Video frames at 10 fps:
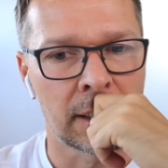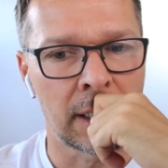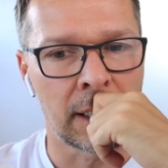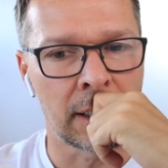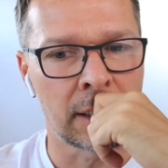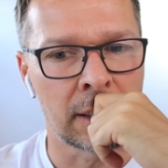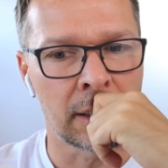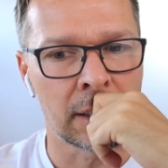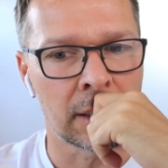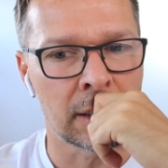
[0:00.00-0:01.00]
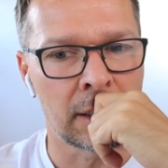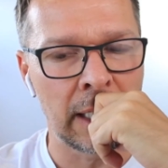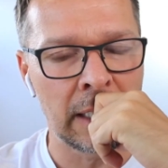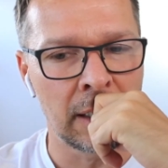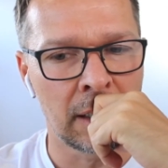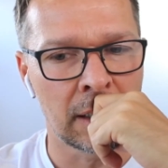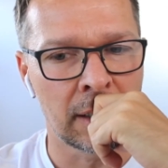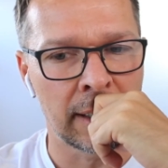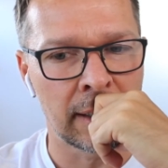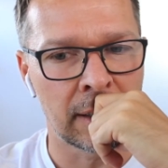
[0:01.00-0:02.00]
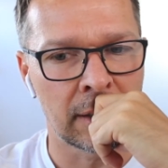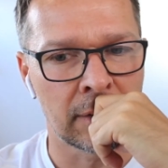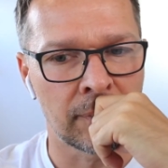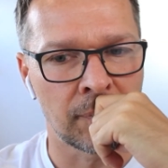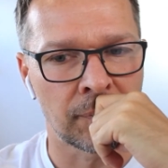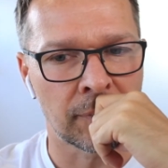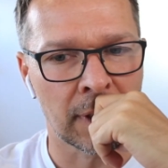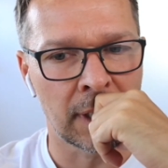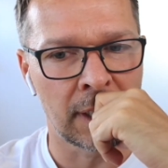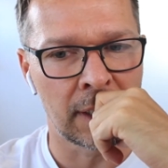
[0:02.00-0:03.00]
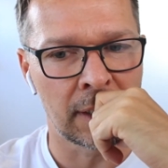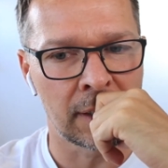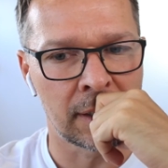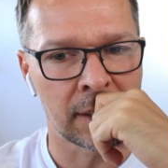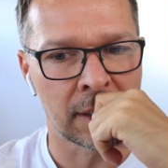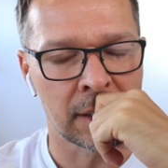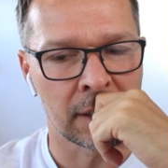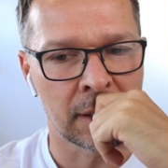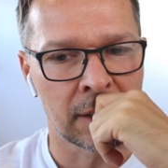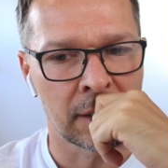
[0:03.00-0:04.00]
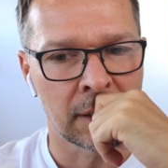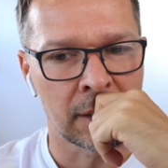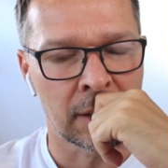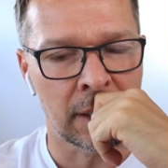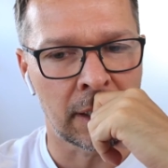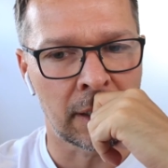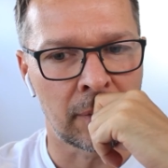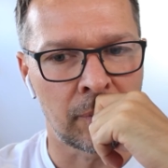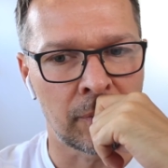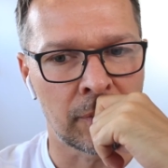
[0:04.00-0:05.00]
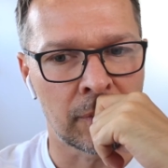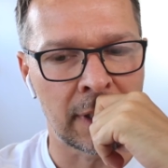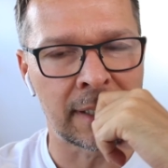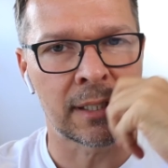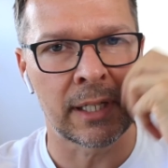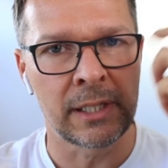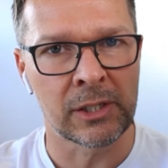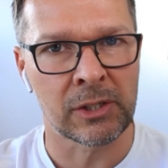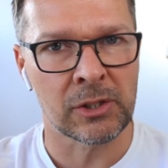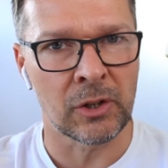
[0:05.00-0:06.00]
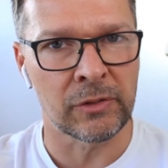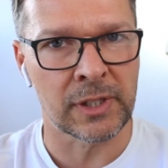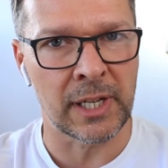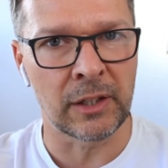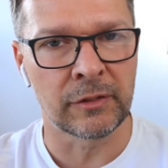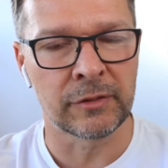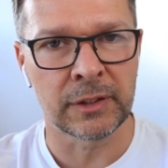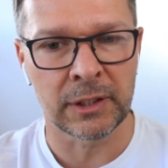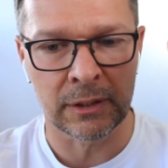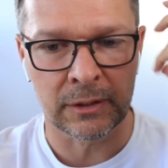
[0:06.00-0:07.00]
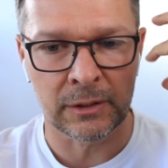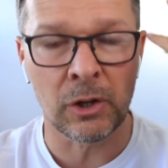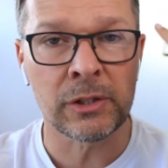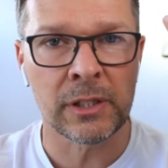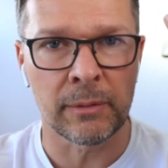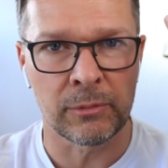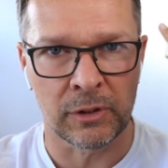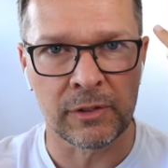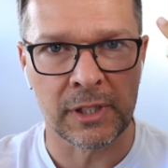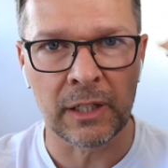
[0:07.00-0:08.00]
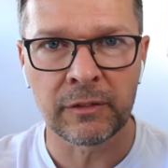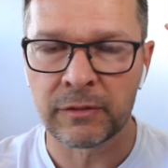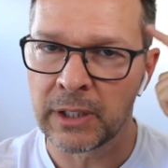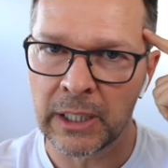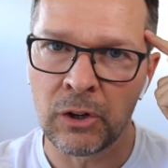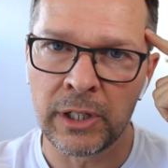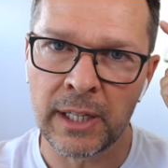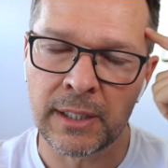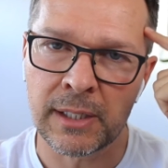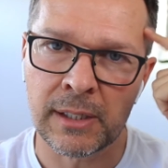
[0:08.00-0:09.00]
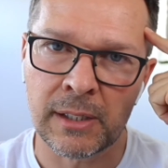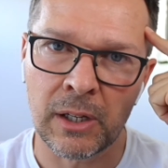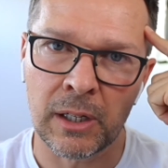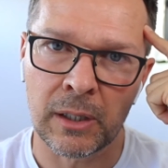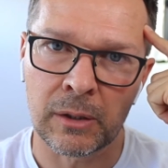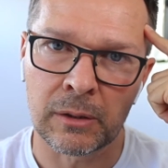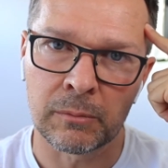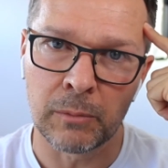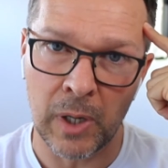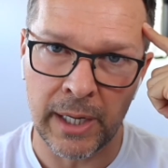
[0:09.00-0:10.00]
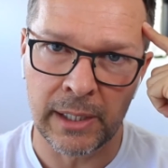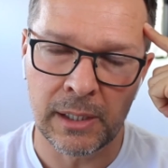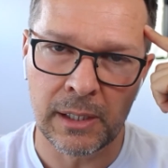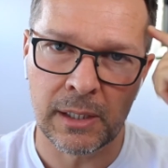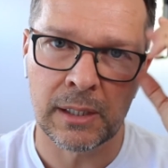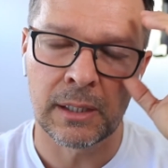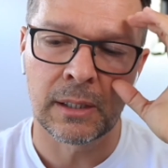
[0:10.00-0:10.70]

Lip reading: And then there is a sense of self, a concept of self that only exists inside our minds.